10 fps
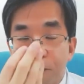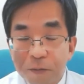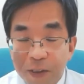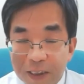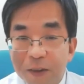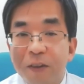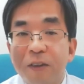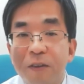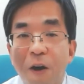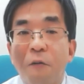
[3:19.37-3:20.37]

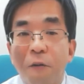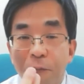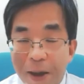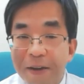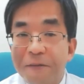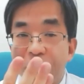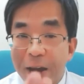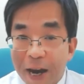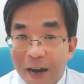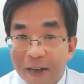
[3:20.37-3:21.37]

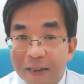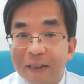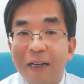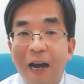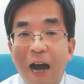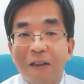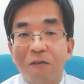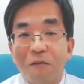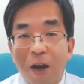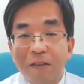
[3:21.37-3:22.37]
where, and
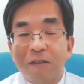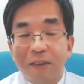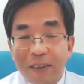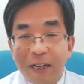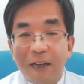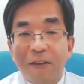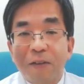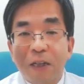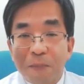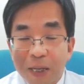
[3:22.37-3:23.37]
what the
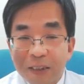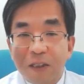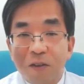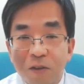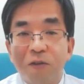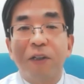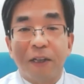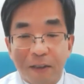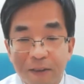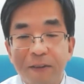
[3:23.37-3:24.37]
patient
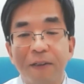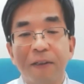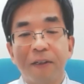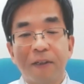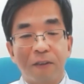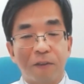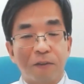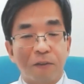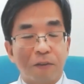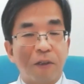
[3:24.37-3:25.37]
doing.
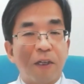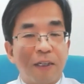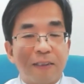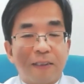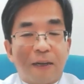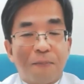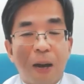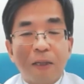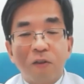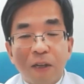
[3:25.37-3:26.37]
It's a
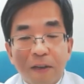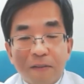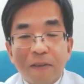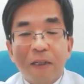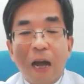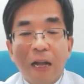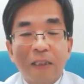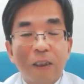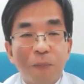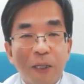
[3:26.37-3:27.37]
personal
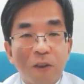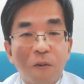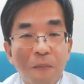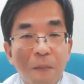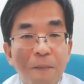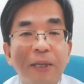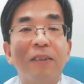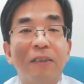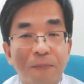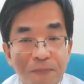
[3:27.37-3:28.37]
anticipation
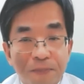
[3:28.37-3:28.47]
medicine.